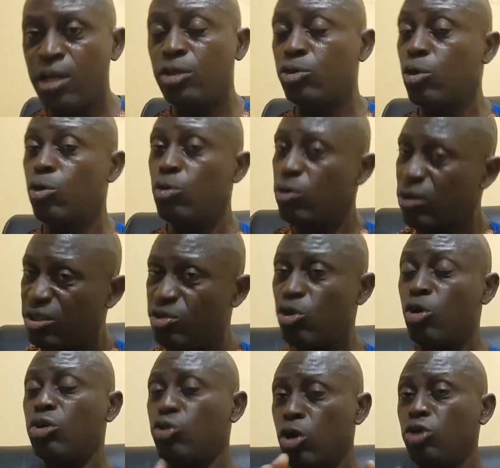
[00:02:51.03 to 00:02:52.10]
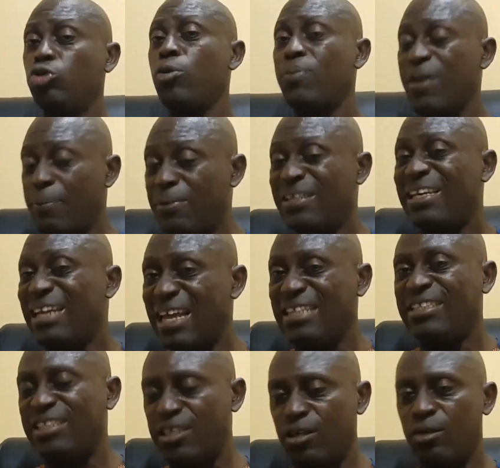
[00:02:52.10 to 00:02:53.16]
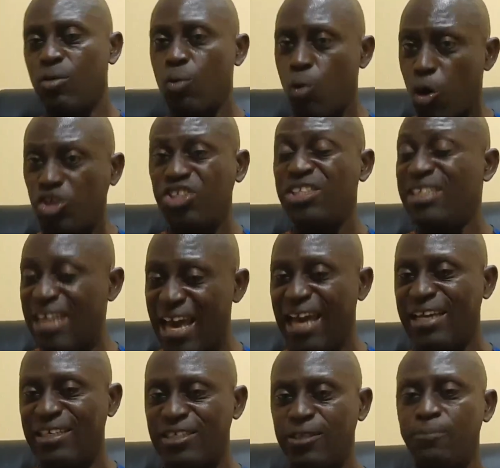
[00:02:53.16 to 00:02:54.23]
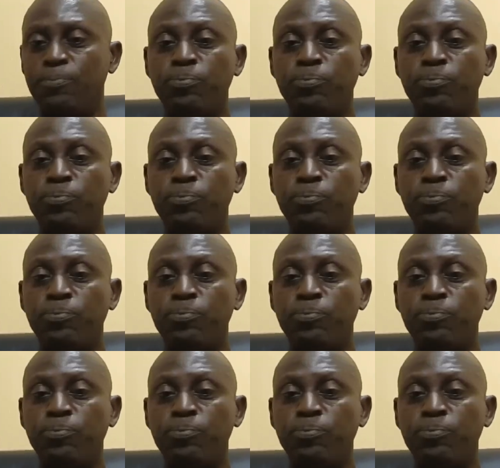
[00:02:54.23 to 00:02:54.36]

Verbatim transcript: So it's going to be a bit lengthy. Watch till the end.